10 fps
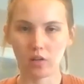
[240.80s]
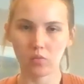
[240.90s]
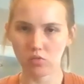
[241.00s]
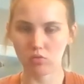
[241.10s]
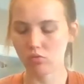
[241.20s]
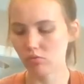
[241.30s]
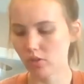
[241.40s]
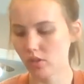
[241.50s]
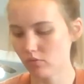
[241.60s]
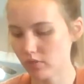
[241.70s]
when you
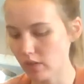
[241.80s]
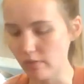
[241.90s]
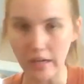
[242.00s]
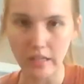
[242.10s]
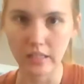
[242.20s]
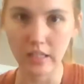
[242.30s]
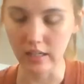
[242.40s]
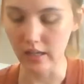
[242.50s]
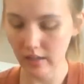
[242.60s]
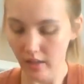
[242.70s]
get ready to eat
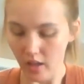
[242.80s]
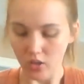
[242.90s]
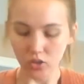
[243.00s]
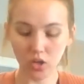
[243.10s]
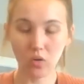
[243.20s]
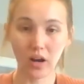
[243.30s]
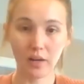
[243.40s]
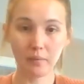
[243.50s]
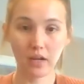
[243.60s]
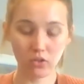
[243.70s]
it. So
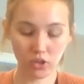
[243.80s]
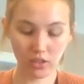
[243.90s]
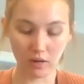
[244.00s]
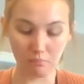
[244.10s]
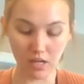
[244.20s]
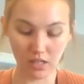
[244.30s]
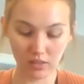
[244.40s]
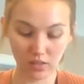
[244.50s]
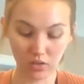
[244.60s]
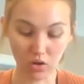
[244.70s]
I'm now just going to mix
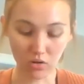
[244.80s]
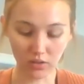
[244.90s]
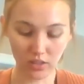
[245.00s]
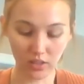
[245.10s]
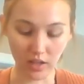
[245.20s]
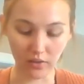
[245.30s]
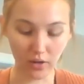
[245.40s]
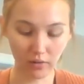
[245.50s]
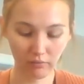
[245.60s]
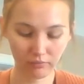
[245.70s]
this all together.